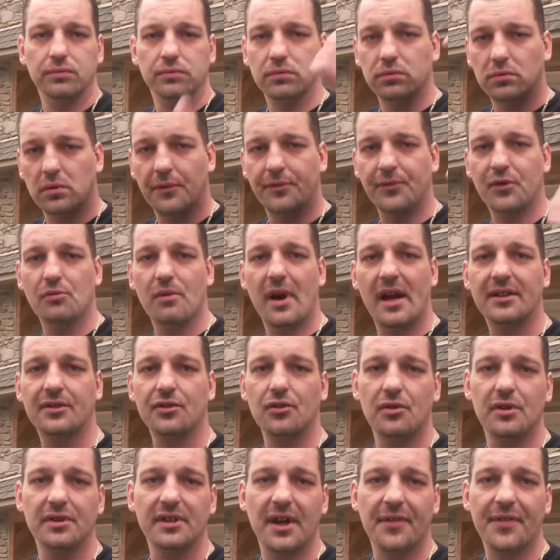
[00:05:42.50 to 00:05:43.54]
If you ain't
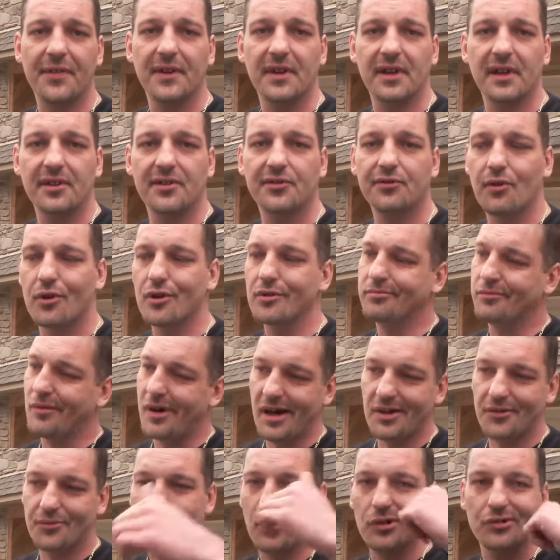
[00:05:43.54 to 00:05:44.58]
doing nothing in this group,
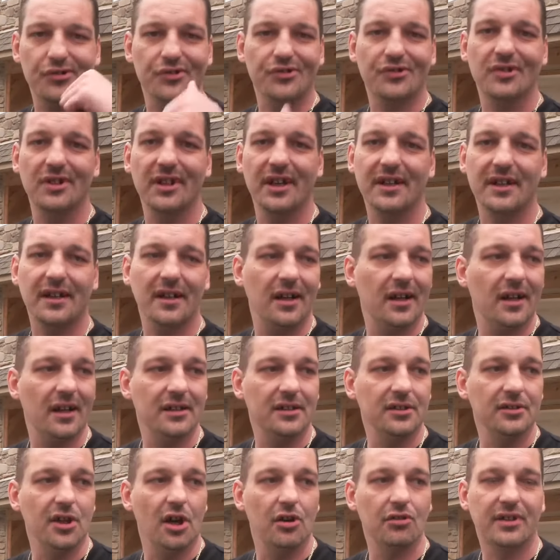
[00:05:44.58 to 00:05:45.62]
might as well just click, get
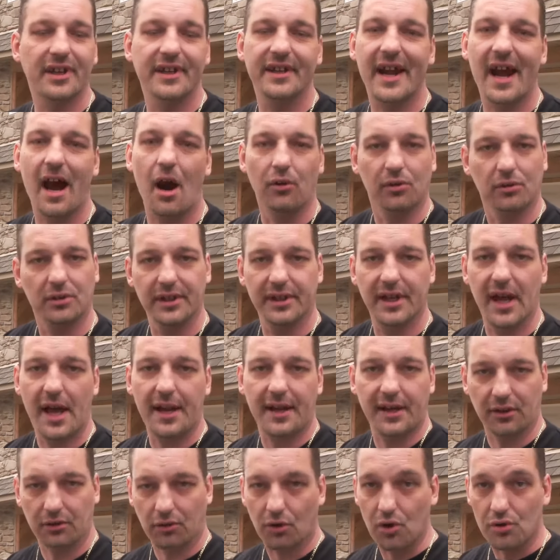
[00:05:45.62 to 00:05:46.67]
out. Get out of
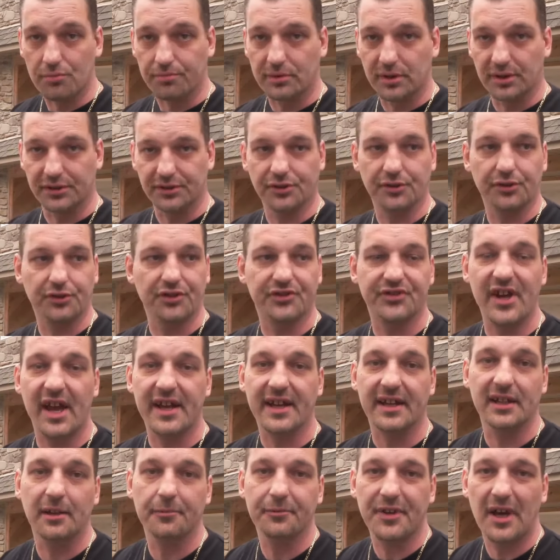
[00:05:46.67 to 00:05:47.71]
the group, because you're just
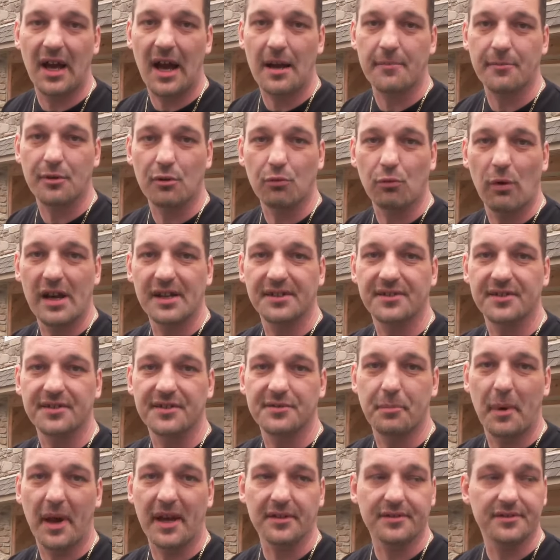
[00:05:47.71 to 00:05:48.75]
taking up time. You're wasting
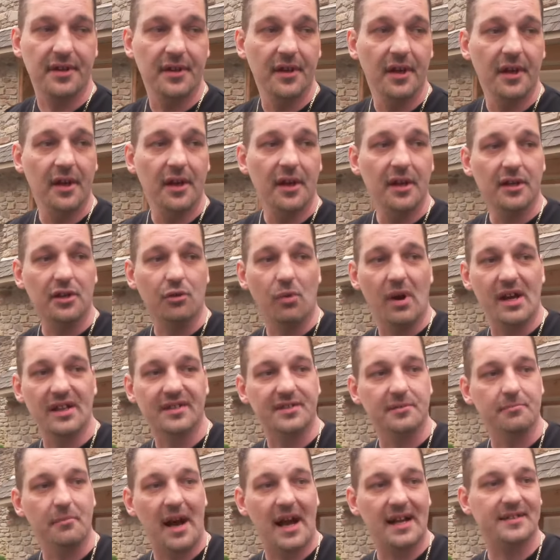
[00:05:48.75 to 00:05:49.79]
space. You're
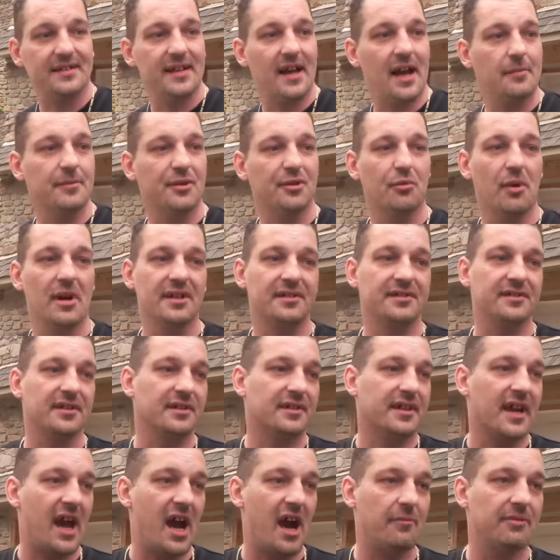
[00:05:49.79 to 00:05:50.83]
wasting my time. You're wasting
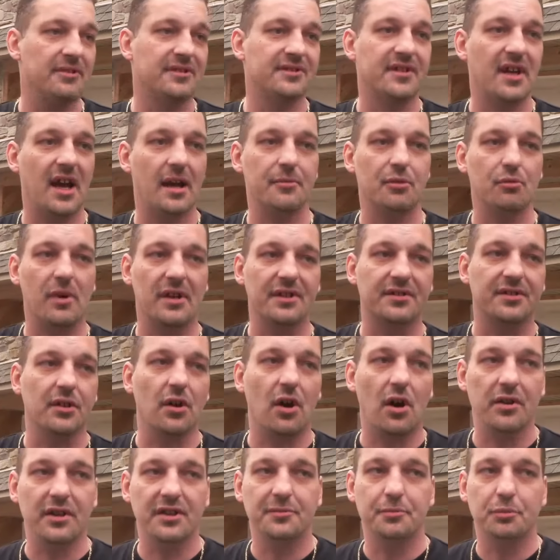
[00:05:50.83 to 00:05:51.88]
Calvin's time. You're wasting
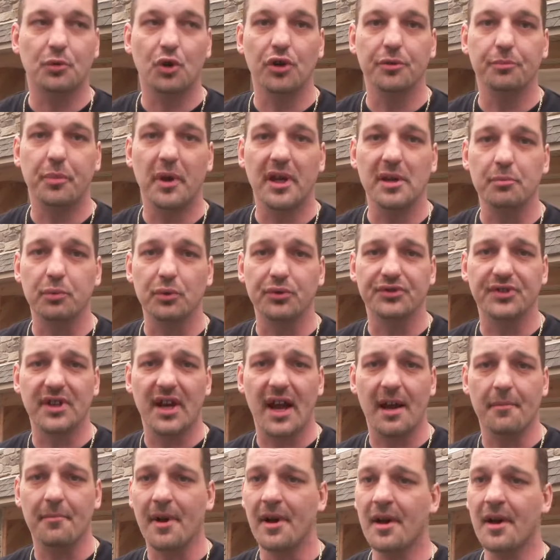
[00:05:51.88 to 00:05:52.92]
all these good people's
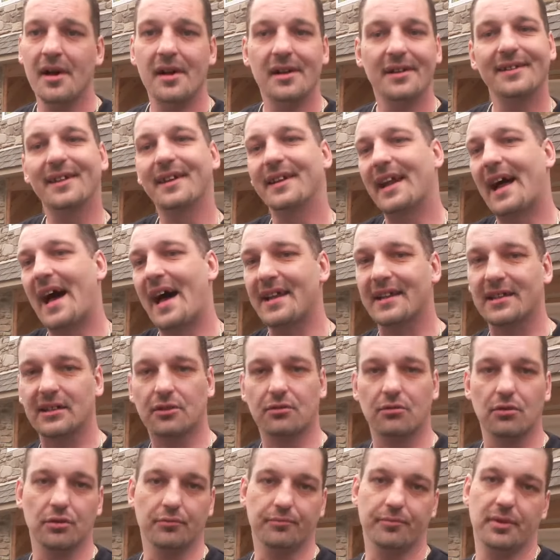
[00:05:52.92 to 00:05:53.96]
time. Get out of the
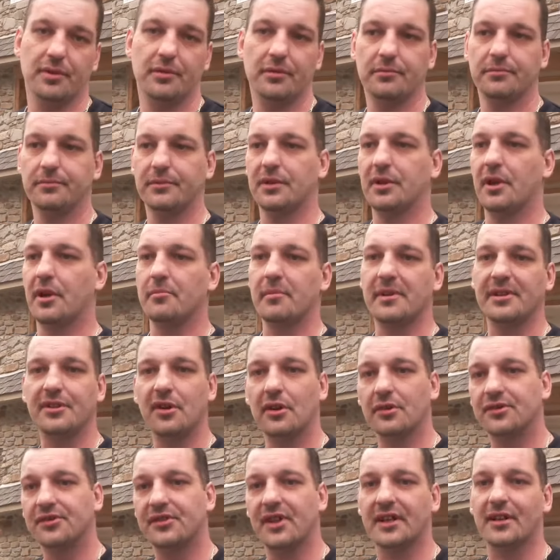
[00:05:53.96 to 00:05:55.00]
group. You know what I mean?
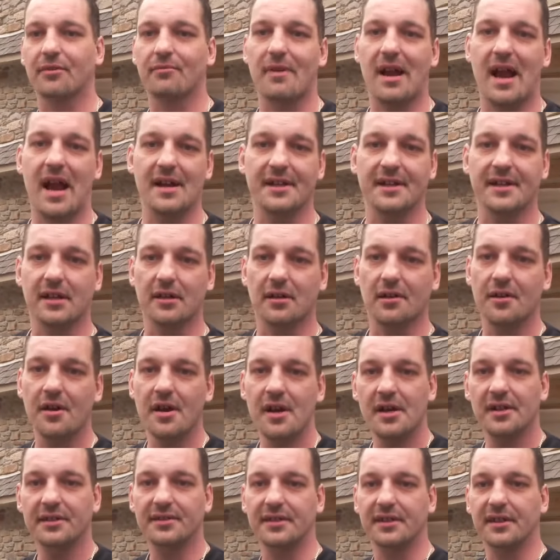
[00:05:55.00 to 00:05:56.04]
Don't stick around here
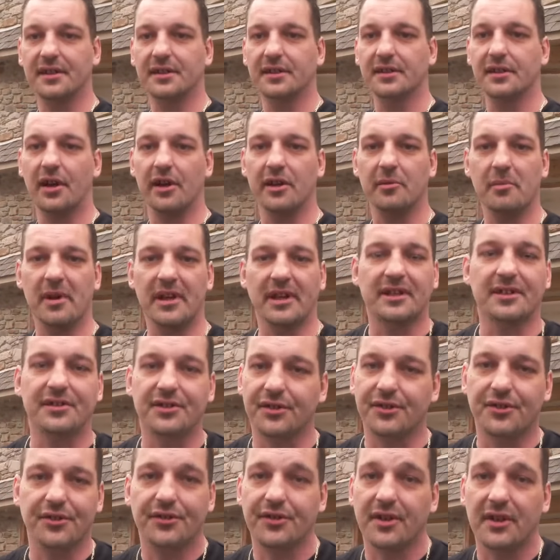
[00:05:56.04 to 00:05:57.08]
to, you know what I mean, because
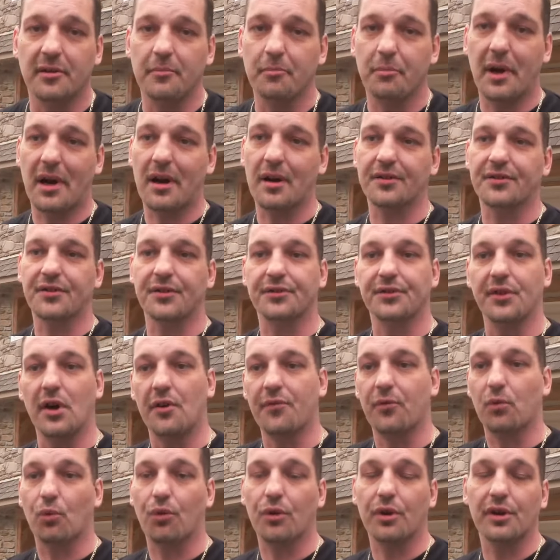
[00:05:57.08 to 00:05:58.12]
you're just going to embarrass
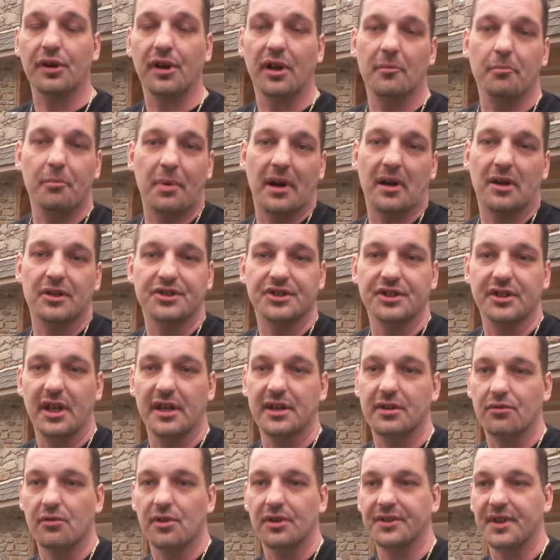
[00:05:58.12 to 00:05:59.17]
yourself, or we're going to embarrass you
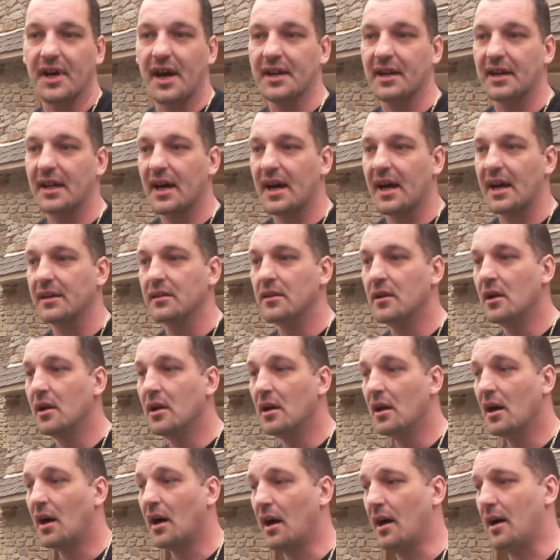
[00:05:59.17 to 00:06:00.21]
later on down the line.
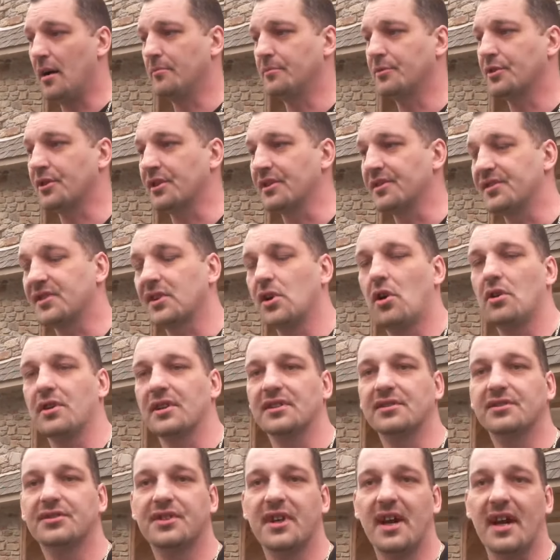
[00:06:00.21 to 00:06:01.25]
You're going to see all
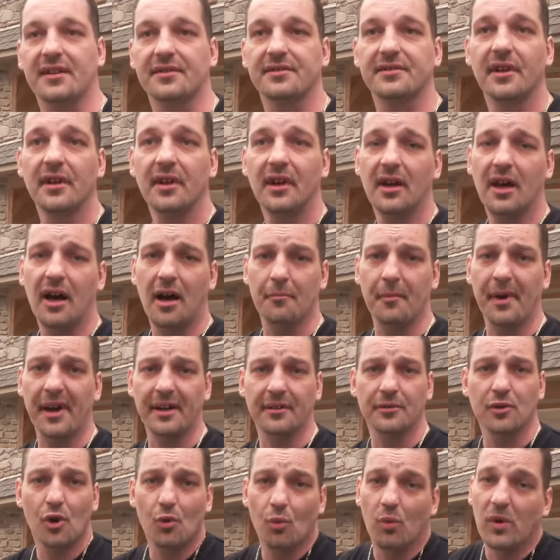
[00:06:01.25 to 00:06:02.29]
these checks. I mean, we